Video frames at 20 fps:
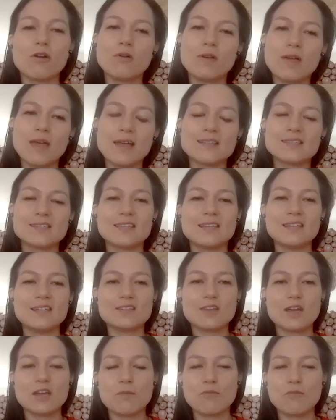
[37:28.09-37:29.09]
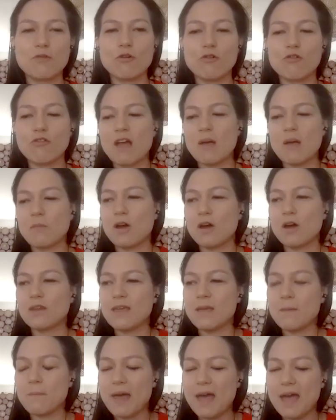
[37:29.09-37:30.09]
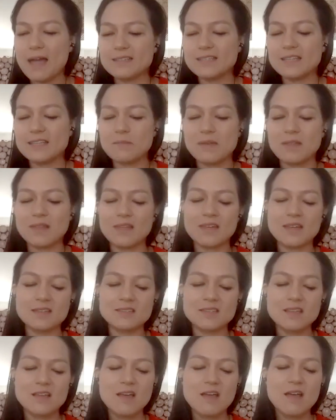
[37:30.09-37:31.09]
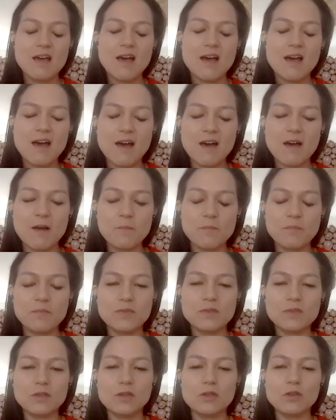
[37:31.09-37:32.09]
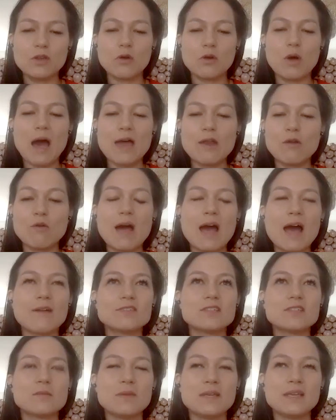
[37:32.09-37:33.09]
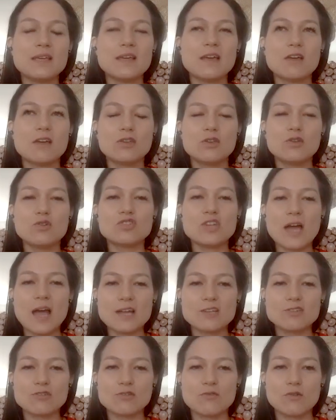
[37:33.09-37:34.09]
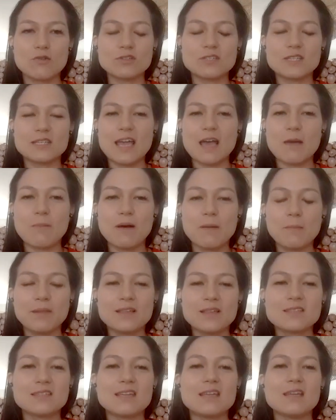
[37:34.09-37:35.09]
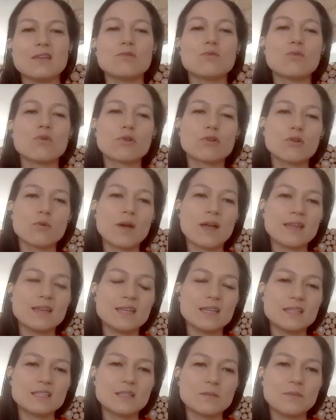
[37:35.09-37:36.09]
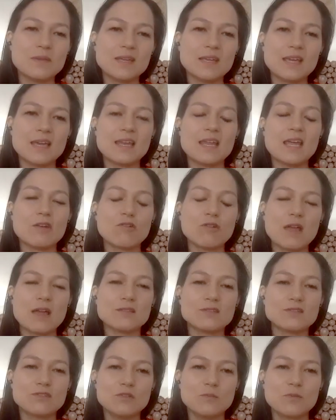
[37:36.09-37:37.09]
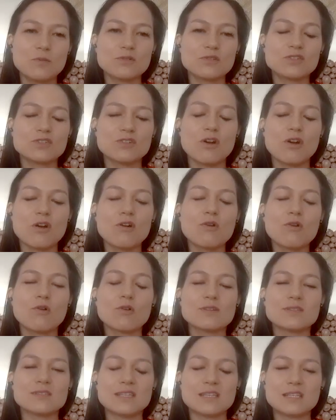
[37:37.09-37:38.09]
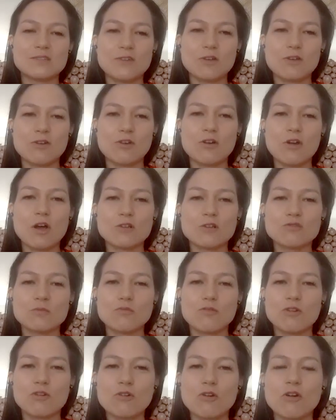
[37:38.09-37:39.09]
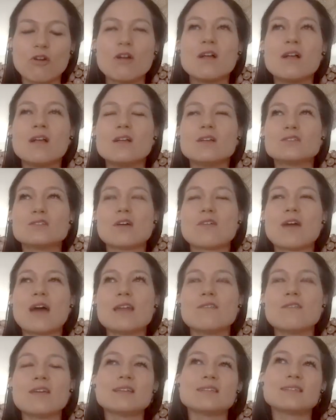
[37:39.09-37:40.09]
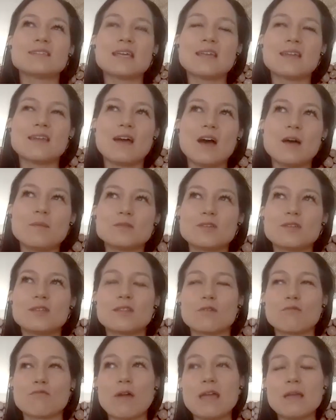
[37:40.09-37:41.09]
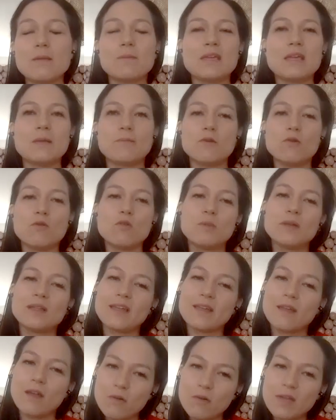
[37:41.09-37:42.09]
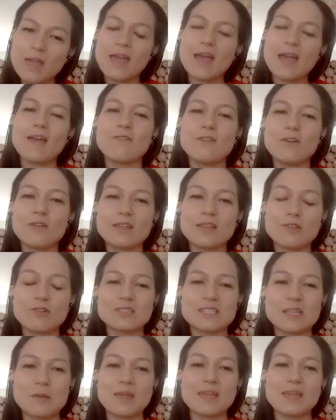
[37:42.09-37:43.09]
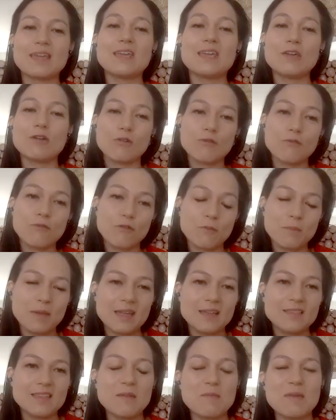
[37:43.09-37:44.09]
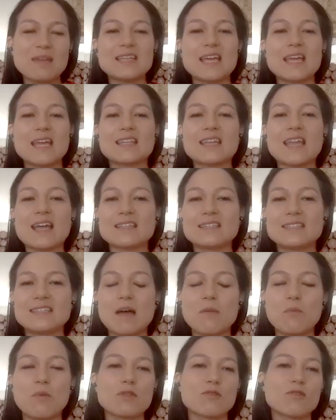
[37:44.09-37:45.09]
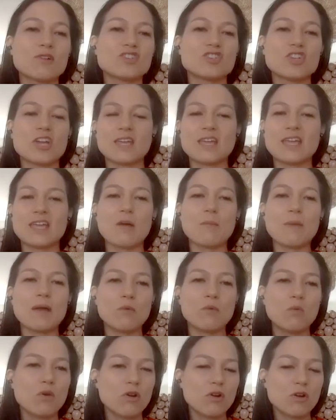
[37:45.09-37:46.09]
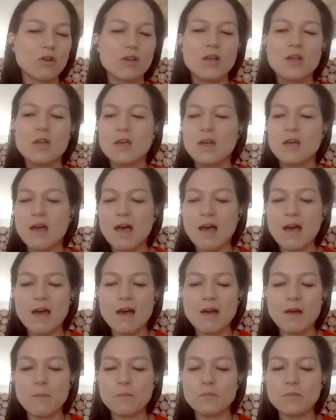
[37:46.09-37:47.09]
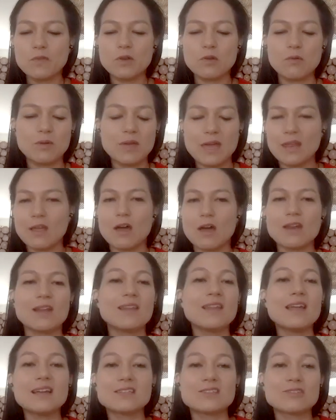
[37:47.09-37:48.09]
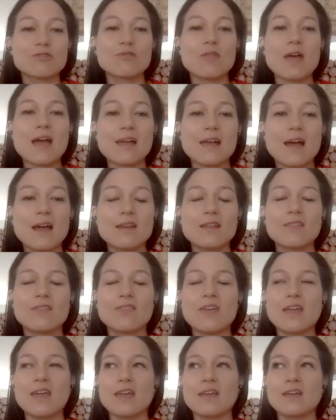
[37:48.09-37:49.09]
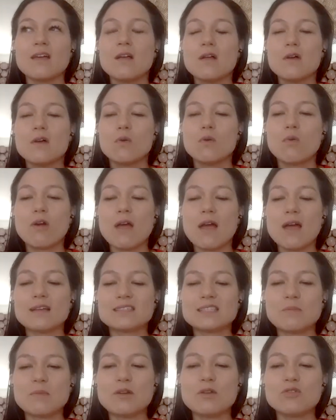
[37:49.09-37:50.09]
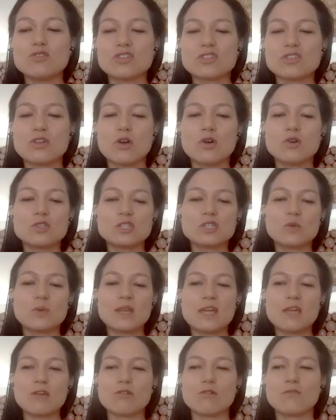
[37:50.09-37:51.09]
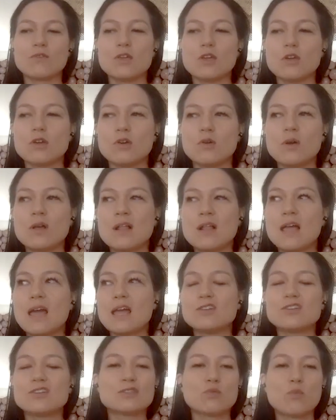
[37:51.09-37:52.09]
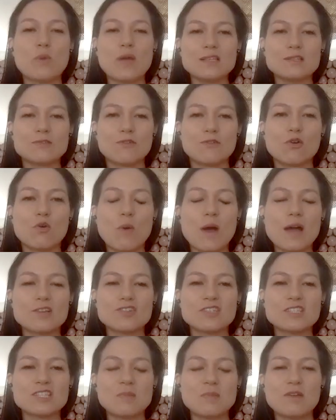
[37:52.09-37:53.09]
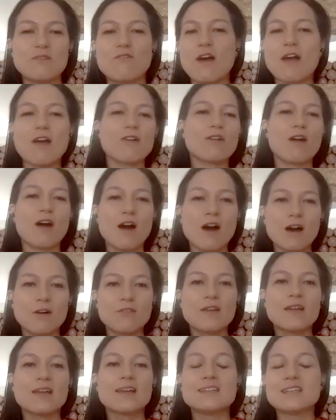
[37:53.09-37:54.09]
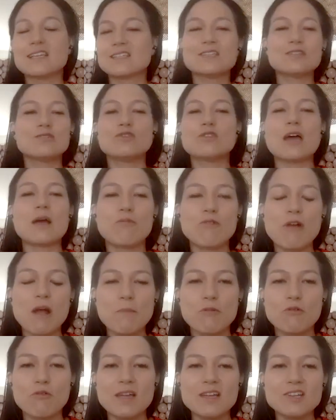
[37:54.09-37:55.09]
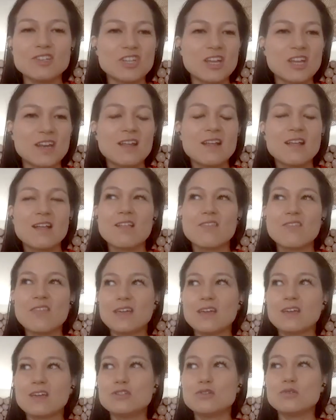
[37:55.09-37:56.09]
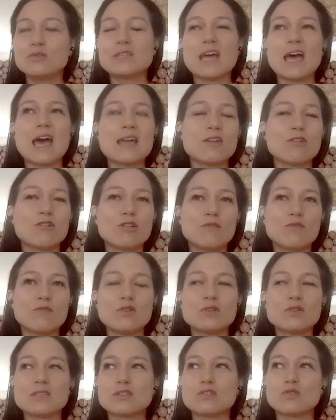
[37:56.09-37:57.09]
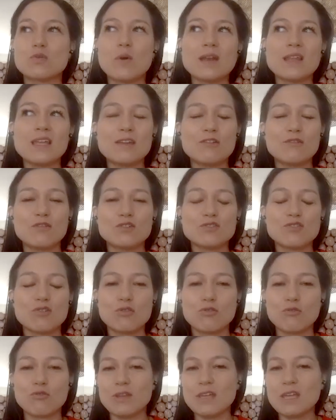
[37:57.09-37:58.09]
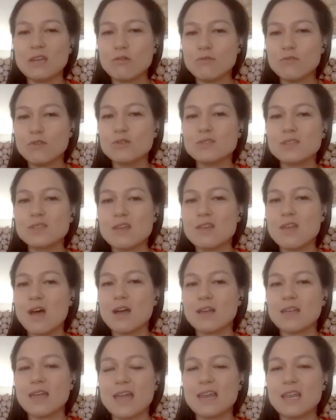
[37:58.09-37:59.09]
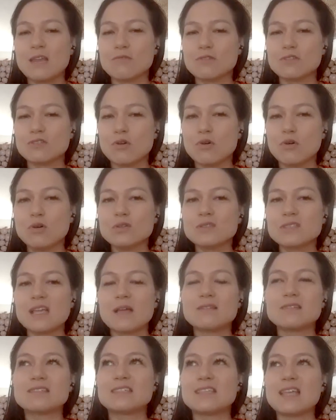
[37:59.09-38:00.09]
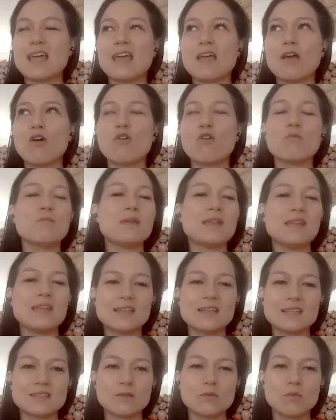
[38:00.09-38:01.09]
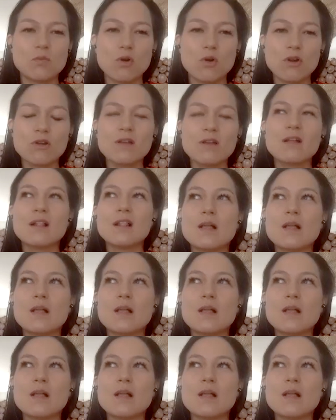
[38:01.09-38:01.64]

Okay, Selena's got a program called Impacting Millions. Um, you know, I don't have to be a huge extrovert to get publicity, nor do I need to be an internet superstar or a six-figure entrepreneur. So I've kind of like set it up so that the right people will be like, okay, I feel like there's something here for me. And they may take the next step, whether it's checking out my work, um, you know, getting on a list or that kind of thing. Whereas someone who just goes to an interview and just waits for questions to be fired off, doesn't do that preparation, they could do ten interviews and twenty interviews or thirty interviews and not get any results and say, oh, media doesn't work.